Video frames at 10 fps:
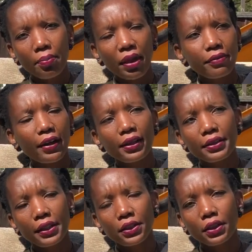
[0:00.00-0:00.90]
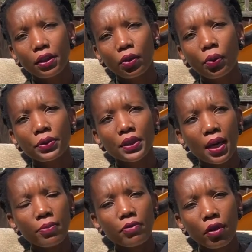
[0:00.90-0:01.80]
My validation had always
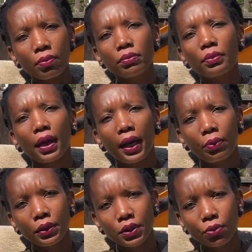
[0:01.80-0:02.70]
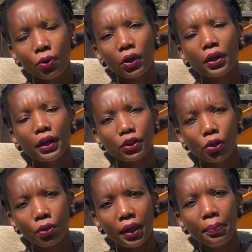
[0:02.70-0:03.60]
come from I went to work, I
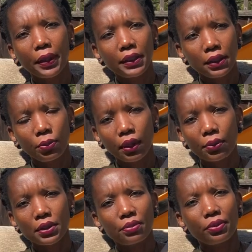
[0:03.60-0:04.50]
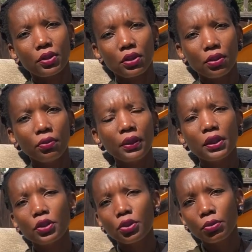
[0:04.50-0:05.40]
showed up, I did what I was supposed to do, and
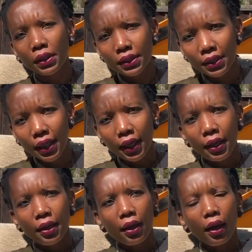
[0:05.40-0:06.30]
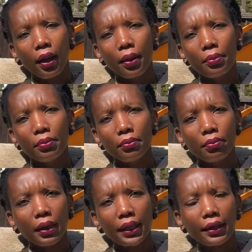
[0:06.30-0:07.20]
in 2 weeks,
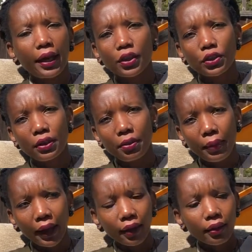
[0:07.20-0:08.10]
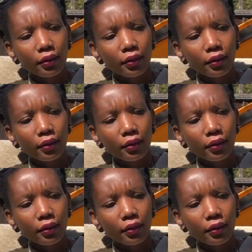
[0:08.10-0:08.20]
my cash hit the bank.